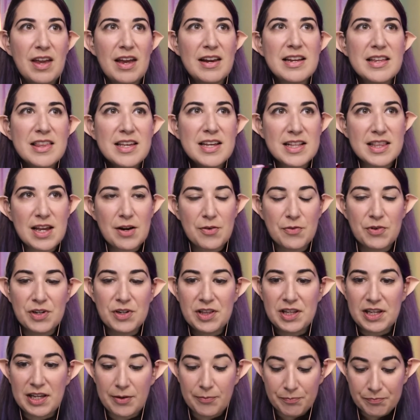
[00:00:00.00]
think that
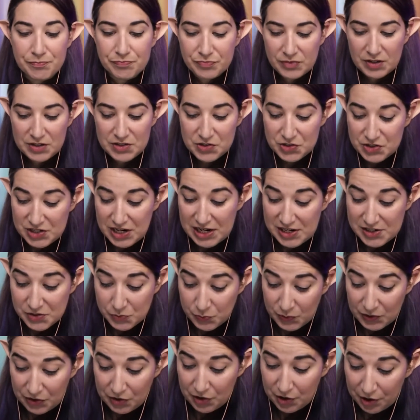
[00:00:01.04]
really stays
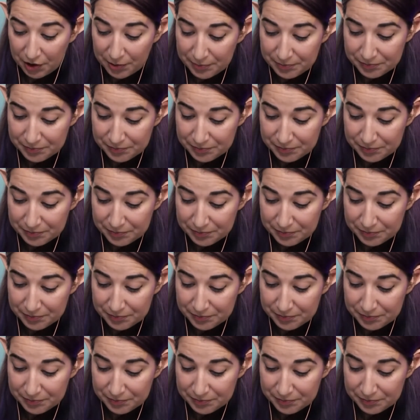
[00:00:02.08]
with her.